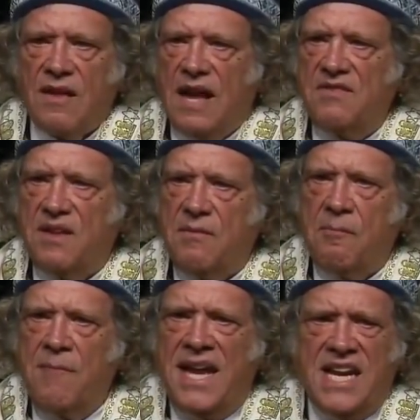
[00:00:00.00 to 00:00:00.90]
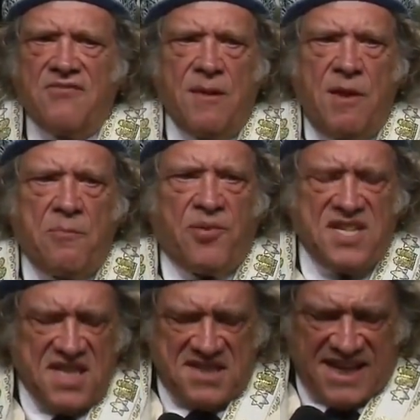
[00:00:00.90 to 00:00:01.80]
And many of them in
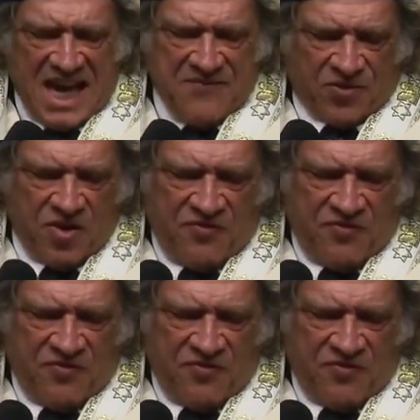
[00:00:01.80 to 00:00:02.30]
prison today for